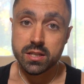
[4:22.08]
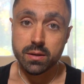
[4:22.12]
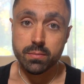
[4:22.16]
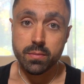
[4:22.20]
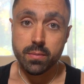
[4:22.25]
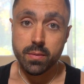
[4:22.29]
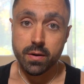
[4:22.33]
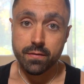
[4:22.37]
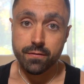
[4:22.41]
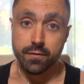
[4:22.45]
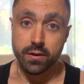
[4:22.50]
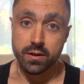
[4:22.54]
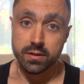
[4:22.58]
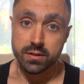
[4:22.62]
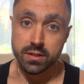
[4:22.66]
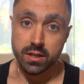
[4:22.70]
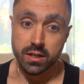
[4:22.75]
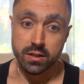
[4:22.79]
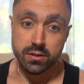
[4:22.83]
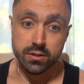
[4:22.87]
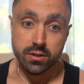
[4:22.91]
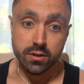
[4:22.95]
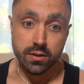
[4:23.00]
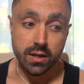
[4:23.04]
some of my friends
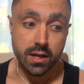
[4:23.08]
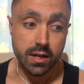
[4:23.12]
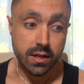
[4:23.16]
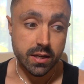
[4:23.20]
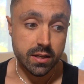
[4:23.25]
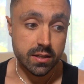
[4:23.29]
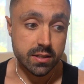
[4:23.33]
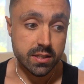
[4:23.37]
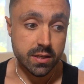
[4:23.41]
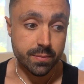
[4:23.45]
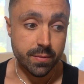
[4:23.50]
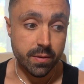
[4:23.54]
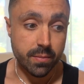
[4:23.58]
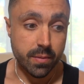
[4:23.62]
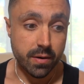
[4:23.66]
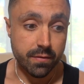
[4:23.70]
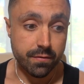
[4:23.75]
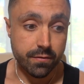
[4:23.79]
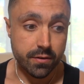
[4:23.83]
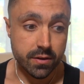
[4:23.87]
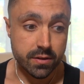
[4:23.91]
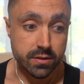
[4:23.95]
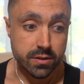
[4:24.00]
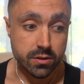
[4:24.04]
aren't so lucky. Some of my
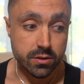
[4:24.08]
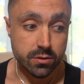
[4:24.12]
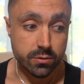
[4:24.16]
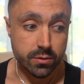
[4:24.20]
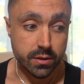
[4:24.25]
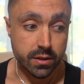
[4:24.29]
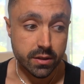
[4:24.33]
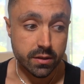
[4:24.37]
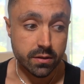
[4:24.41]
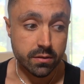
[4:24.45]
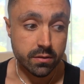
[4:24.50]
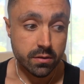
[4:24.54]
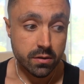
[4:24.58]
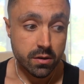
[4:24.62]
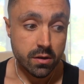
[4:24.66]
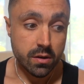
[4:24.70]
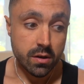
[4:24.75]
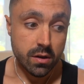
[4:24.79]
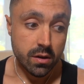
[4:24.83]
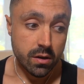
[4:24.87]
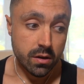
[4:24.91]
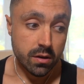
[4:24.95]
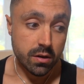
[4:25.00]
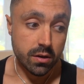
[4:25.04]
friends are doing,
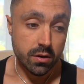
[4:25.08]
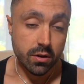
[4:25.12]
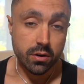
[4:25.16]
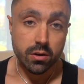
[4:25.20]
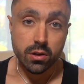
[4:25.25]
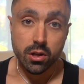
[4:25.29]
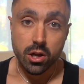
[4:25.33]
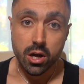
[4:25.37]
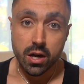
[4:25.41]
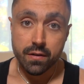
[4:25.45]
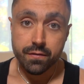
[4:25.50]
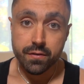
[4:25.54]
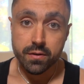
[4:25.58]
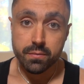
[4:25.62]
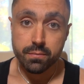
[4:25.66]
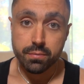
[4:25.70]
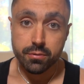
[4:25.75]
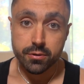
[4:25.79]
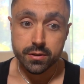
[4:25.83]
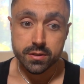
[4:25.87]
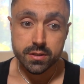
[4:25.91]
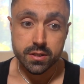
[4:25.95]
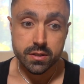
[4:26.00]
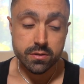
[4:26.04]
you know, life in
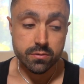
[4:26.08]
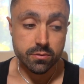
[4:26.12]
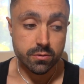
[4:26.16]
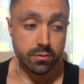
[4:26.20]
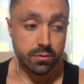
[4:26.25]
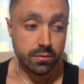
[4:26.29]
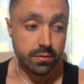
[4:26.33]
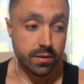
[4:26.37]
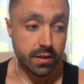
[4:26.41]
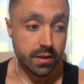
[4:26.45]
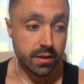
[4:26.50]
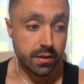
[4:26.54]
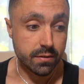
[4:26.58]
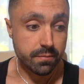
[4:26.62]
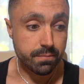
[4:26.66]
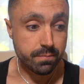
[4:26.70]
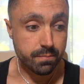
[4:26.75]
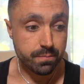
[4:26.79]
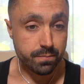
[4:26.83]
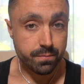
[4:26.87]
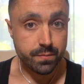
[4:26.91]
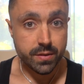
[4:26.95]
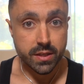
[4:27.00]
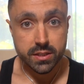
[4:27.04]
prison, or they're
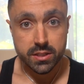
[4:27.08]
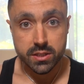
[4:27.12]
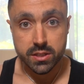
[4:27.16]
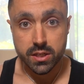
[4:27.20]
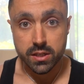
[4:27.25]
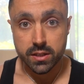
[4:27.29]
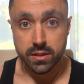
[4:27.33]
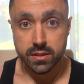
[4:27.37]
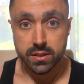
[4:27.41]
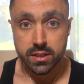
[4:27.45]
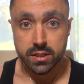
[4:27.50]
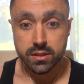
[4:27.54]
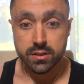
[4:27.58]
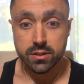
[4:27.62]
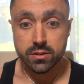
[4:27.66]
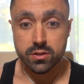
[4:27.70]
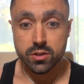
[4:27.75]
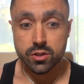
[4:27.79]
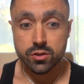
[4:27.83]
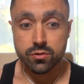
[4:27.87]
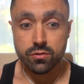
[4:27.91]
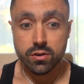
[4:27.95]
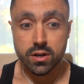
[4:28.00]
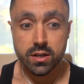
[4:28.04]
they're still addicted
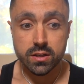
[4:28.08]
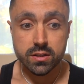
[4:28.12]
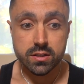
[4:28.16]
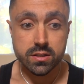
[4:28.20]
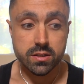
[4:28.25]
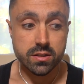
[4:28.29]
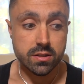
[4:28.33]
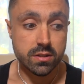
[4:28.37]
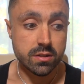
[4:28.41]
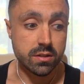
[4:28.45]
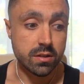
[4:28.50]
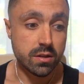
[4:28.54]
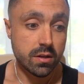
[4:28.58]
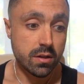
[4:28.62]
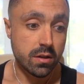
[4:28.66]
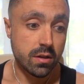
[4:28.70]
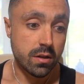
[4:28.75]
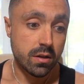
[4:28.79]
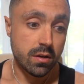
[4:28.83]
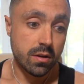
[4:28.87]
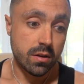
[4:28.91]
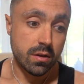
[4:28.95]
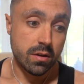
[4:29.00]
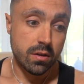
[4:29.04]
to drugs, and
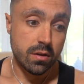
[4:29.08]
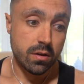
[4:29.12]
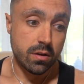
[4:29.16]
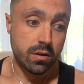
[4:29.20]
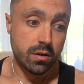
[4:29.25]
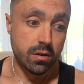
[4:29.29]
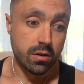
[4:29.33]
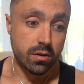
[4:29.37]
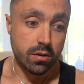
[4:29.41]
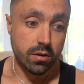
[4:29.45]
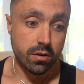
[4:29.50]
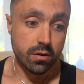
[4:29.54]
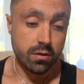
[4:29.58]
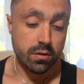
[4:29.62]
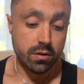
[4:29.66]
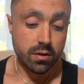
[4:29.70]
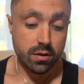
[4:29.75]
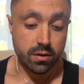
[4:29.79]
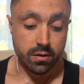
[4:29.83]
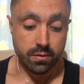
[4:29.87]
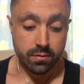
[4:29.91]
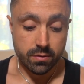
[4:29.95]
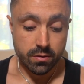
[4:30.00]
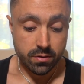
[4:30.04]
you know
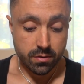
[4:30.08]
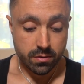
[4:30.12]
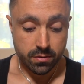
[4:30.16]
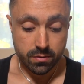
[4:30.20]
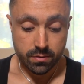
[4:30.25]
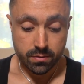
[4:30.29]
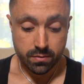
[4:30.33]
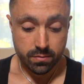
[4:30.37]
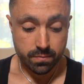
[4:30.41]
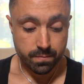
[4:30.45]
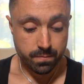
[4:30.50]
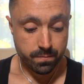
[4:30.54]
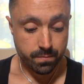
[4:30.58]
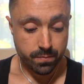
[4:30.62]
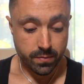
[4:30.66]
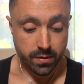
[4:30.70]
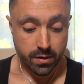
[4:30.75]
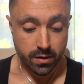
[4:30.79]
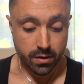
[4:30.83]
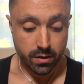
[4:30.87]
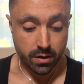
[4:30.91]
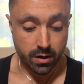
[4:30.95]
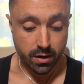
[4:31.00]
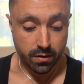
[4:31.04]

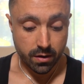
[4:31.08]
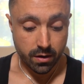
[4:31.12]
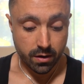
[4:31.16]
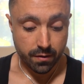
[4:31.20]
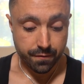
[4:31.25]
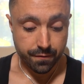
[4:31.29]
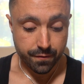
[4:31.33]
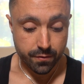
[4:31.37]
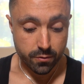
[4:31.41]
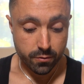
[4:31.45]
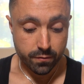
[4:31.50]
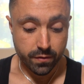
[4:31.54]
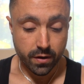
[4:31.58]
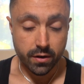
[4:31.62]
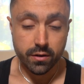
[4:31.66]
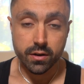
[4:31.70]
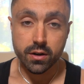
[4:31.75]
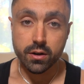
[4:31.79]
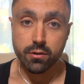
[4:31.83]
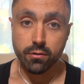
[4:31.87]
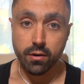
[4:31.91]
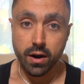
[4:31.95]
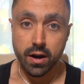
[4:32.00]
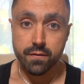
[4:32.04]
I, I feel
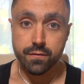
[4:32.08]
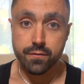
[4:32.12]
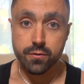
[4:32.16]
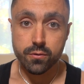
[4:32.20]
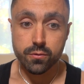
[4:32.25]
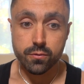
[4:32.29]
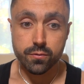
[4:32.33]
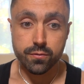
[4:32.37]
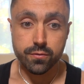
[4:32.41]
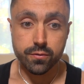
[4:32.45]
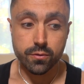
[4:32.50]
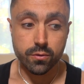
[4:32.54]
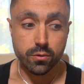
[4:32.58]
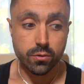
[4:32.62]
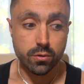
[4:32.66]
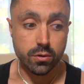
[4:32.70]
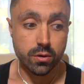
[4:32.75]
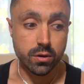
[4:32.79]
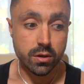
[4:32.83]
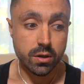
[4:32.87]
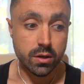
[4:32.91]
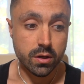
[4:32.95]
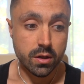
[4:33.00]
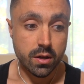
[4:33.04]
very grateful
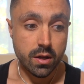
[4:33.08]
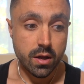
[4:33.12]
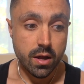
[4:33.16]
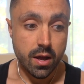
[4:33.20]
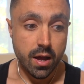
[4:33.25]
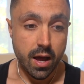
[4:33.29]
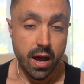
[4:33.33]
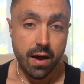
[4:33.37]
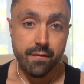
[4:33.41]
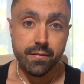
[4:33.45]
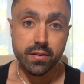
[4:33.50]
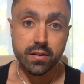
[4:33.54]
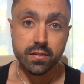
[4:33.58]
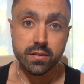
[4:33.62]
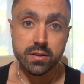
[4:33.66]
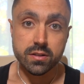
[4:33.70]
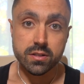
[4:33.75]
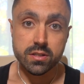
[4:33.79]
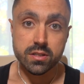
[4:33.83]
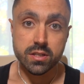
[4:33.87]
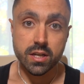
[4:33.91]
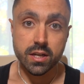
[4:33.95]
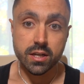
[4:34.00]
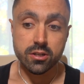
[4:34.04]
for having
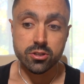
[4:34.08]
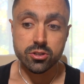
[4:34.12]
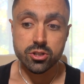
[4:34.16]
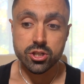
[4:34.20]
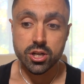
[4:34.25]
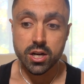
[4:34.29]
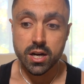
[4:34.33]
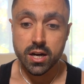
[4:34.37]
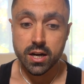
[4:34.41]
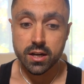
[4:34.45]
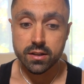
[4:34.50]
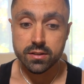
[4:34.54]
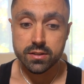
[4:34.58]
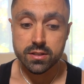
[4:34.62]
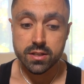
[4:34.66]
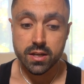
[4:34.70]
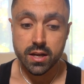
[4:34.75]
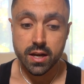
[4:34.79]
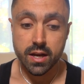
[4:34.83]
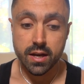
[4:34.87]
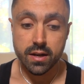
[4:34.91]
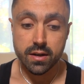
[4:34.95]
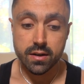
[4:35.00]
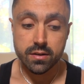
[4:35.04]
this second chance
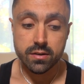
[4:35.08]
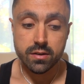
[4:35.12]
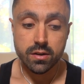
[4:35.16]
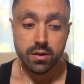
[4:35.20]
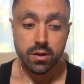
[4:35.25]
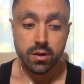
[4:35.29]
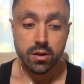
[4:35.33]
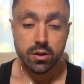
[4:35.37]
and